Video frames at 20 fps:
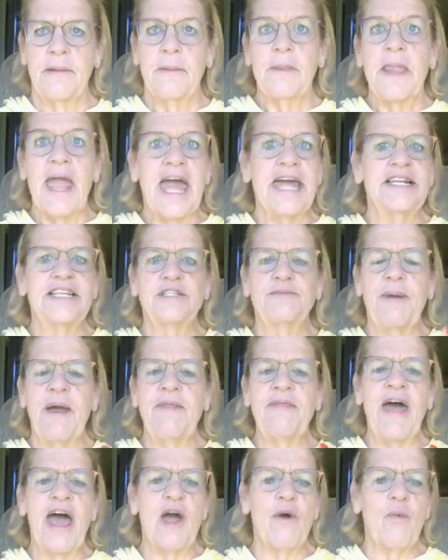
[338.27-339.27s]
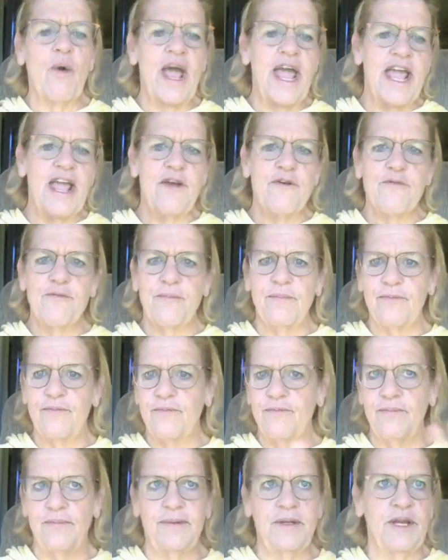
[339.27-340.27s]
And it's been that way
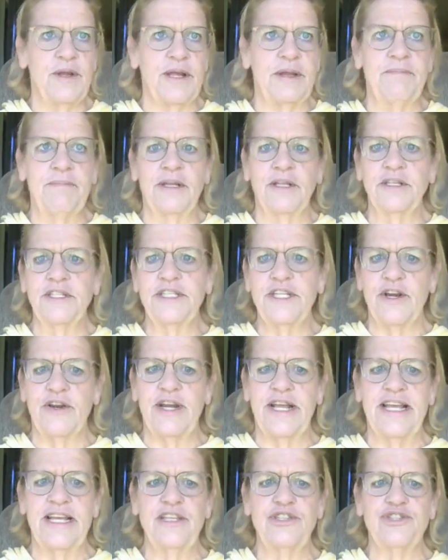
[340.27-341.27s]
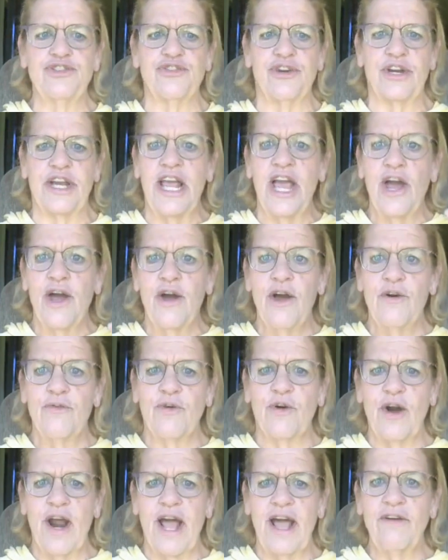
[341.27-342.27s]
in military history
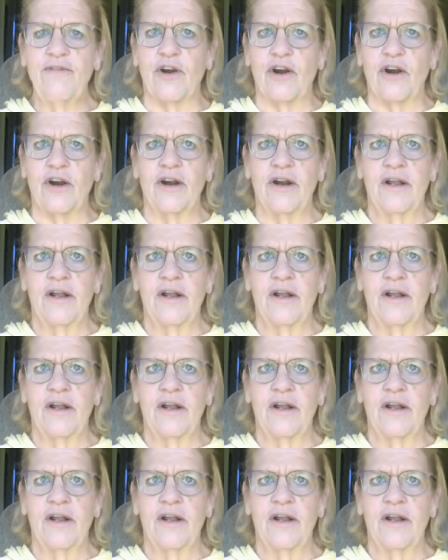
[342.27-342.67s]
forever.